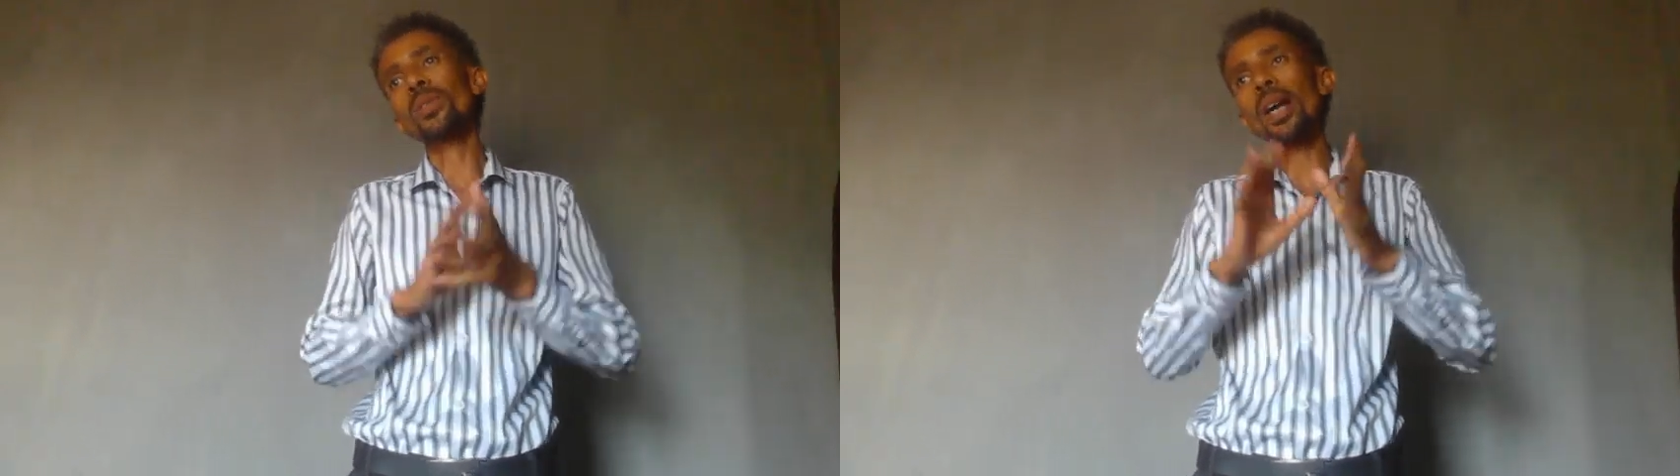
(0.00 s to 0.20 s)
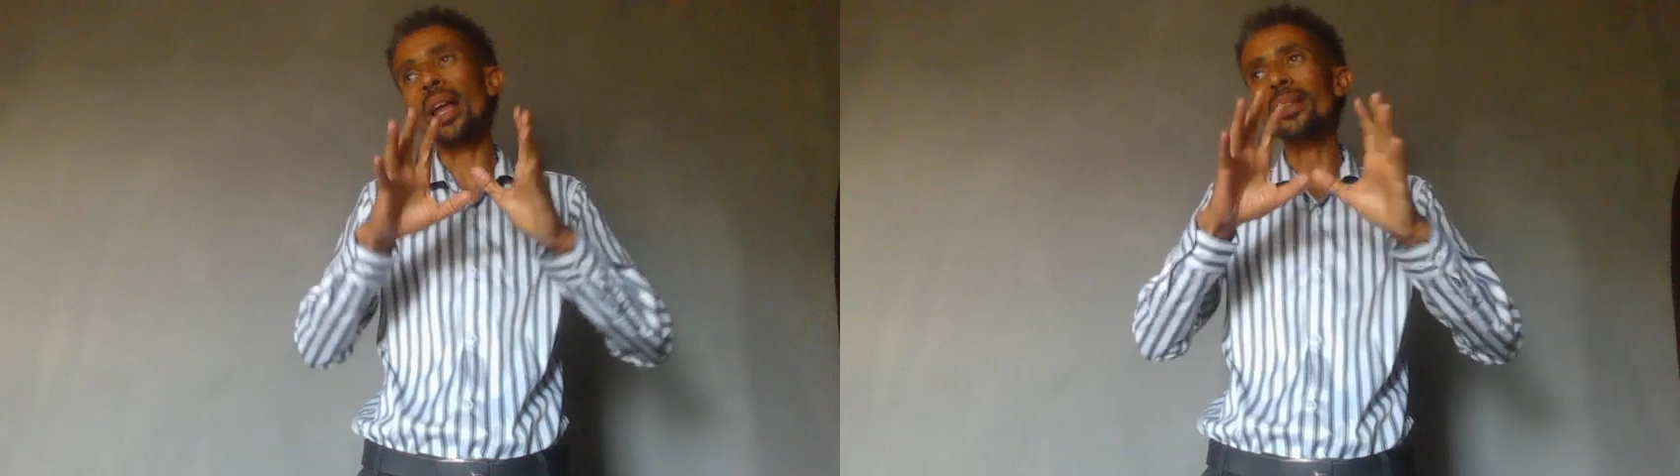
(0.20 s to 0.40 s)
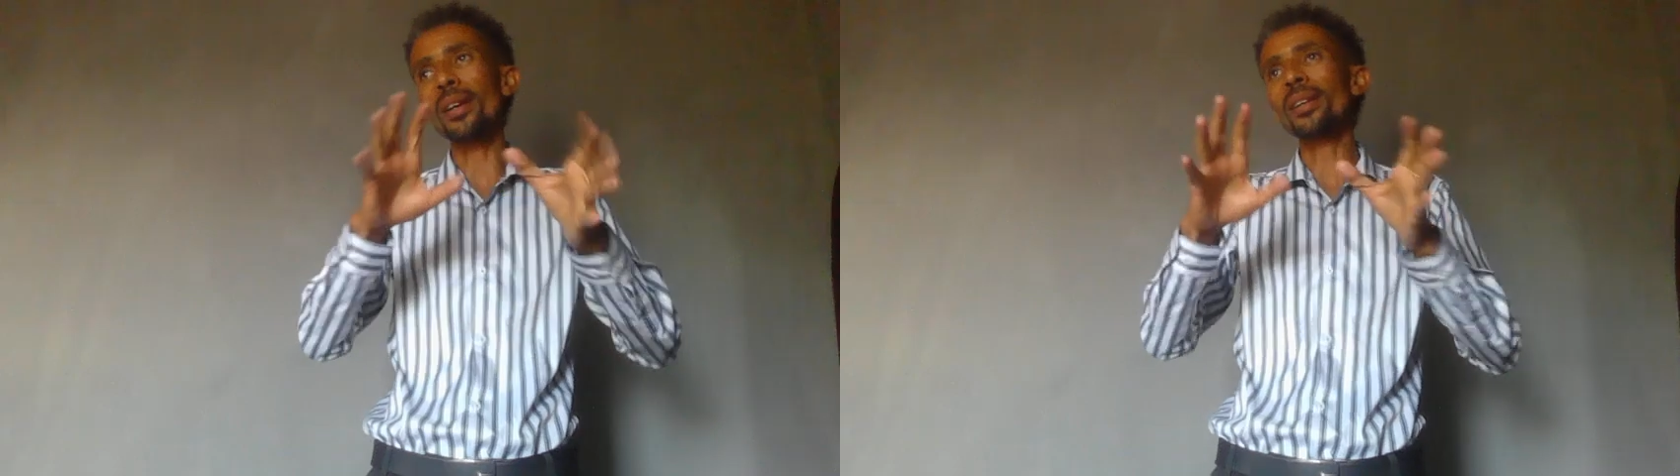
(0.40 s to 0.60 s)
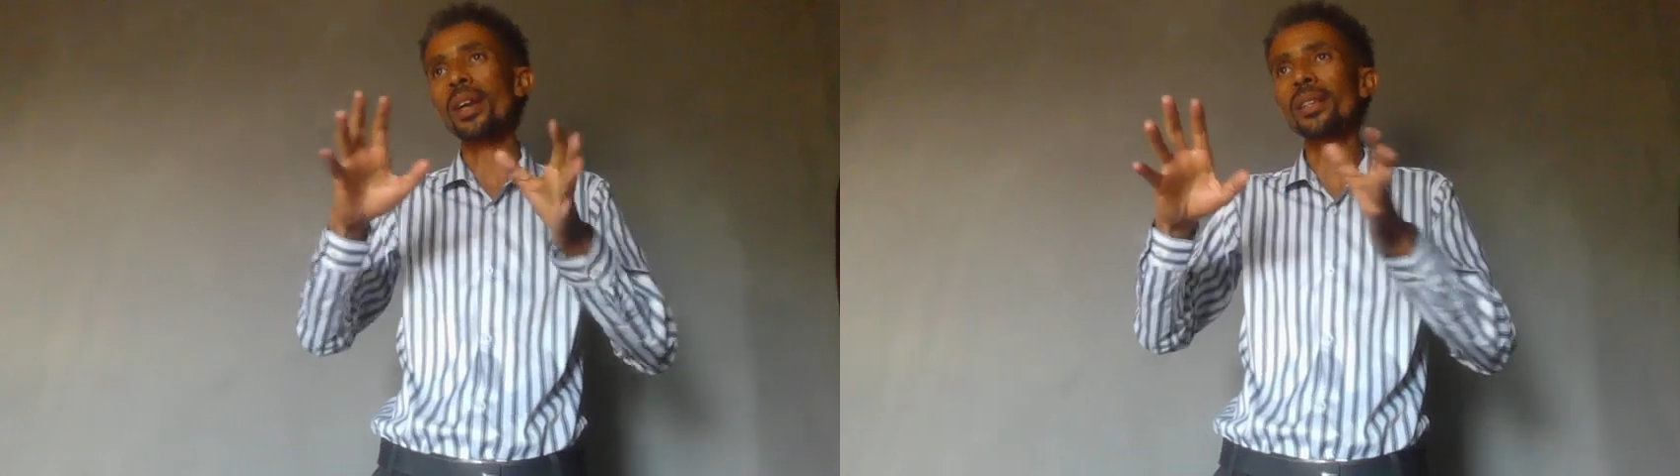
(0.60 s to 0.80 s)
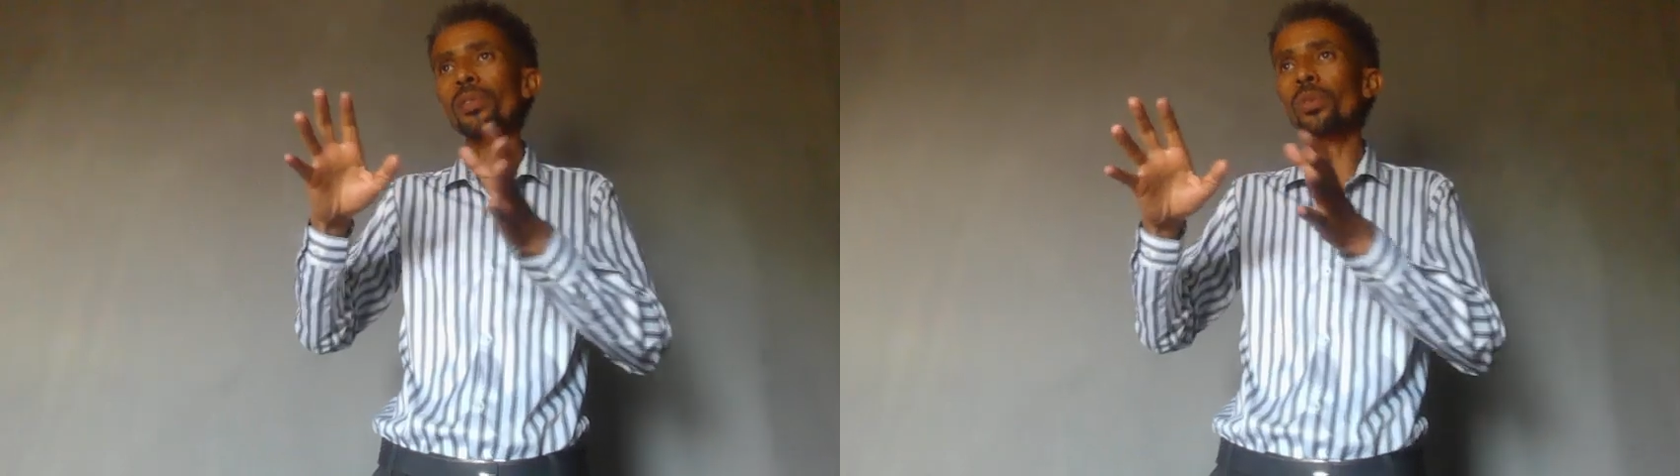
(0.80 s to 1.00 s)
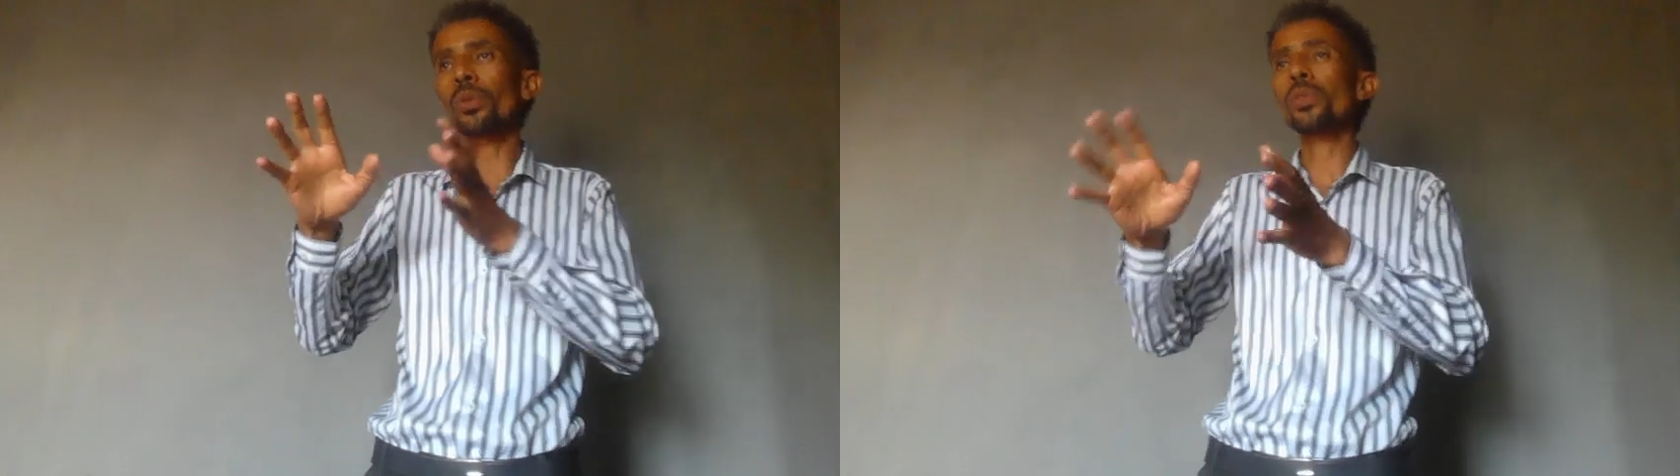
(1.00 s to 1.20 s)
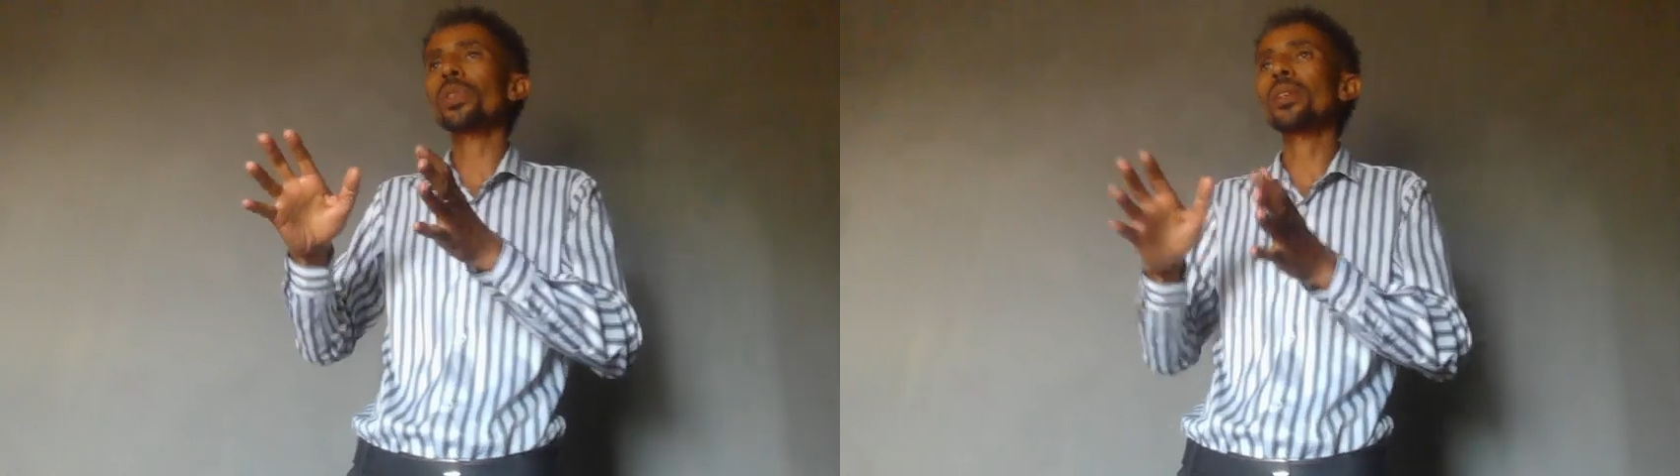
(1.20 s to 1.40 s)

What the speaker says: alternative tools,